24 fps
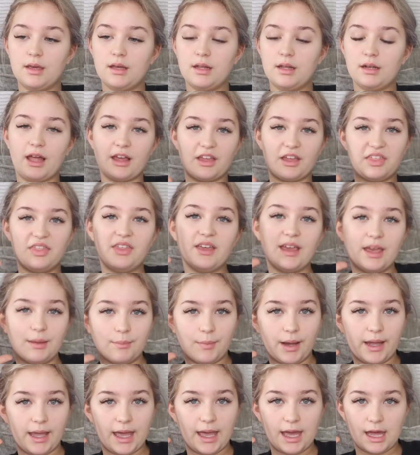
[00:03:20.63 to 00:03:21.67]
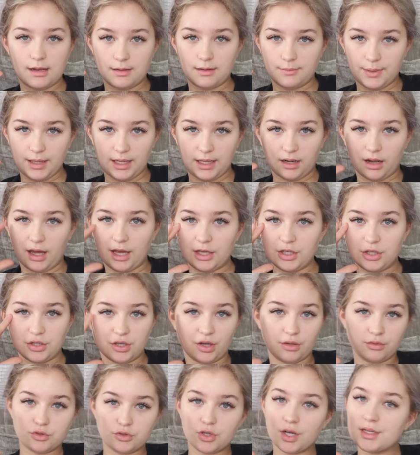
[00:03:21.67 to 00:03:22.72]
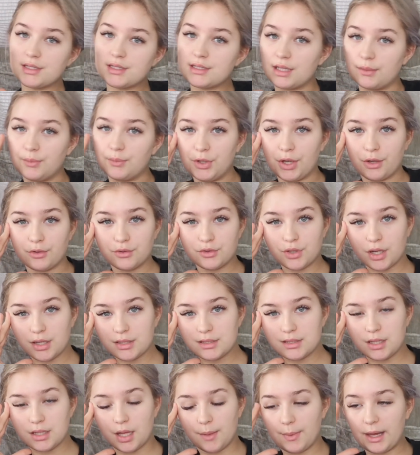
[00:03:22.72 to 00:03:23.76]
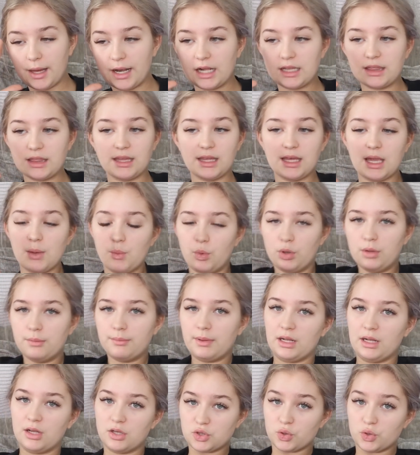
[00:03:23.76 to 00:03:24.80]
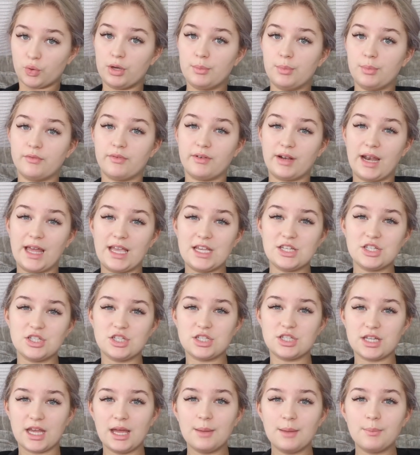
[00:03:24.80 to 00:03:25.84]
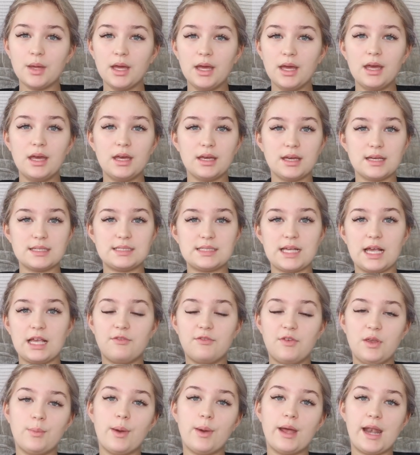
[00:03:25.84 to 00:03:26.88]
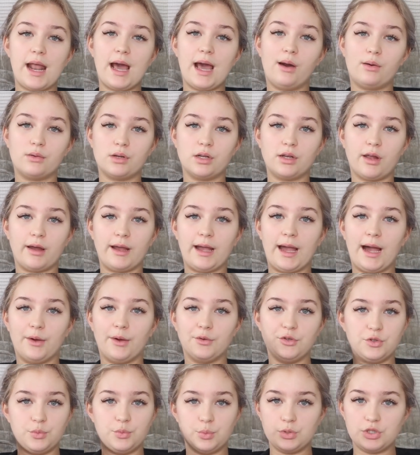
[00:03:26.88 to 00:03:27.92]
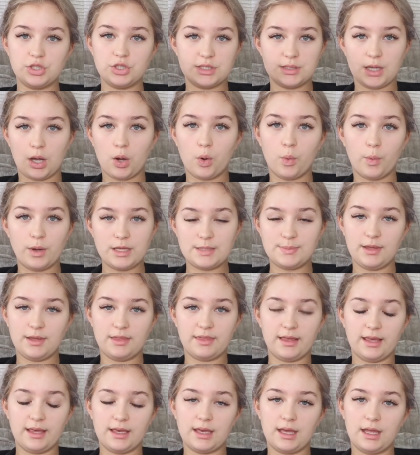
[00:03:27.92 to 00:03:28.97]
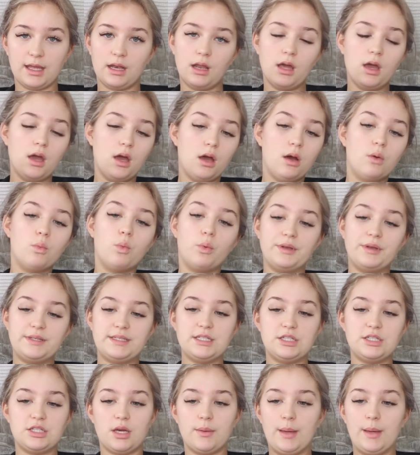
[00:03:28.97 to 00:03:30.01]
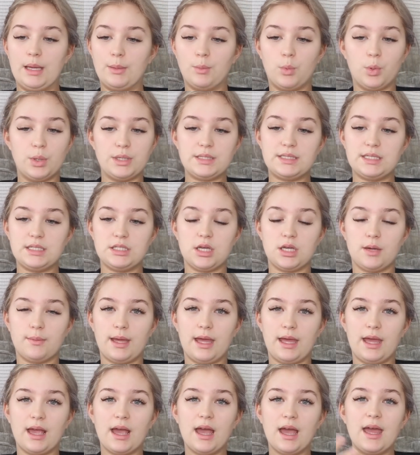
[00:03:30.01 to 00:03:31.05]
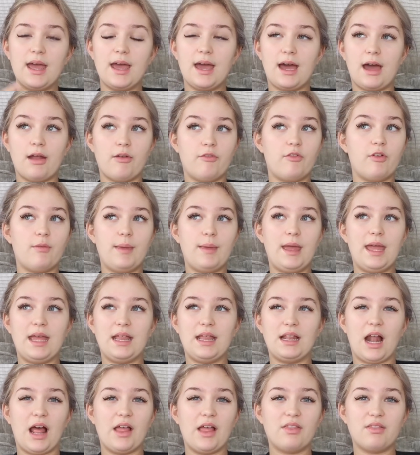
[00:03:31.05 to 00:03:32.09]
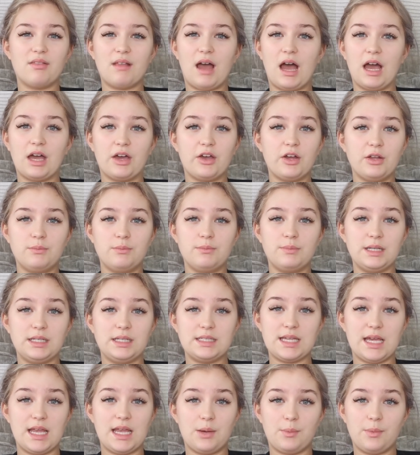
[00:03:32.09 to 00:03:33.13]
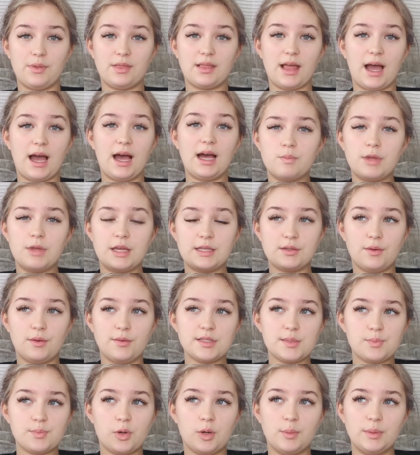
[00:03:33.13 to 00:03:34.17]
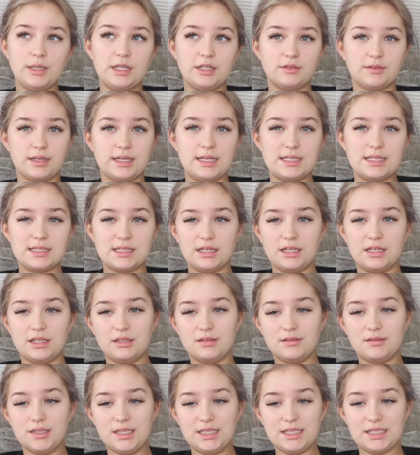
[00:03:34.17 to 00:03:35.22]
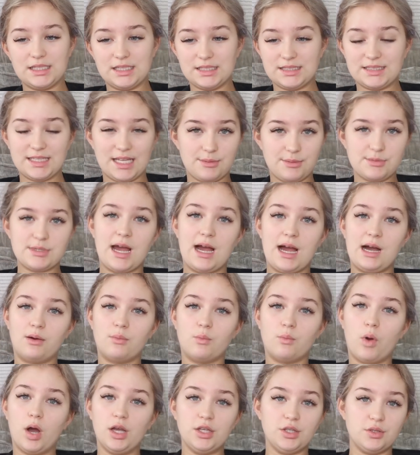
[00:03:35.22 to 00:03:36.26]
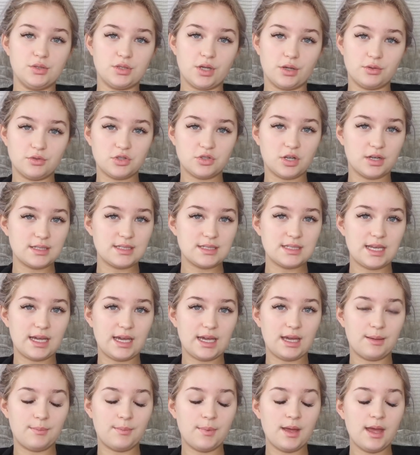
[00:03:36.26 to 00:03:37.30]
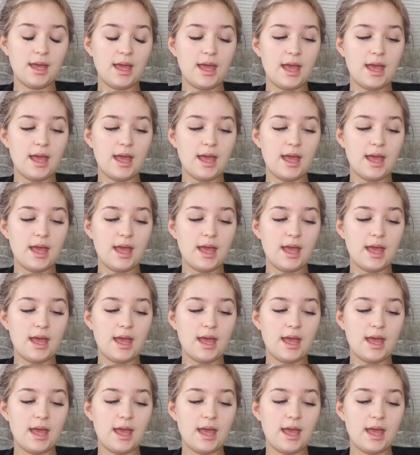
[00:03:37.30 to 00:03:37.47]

like thing in my head being like, you don't trust them, and I think it wouldn't be an enjoyable relationship. Because say if he went out on a night out, you would just always be thinking, what is he doing, and for me, like, I couldn't be dealing with that. There's also probably a reason deep down why you don't trust him.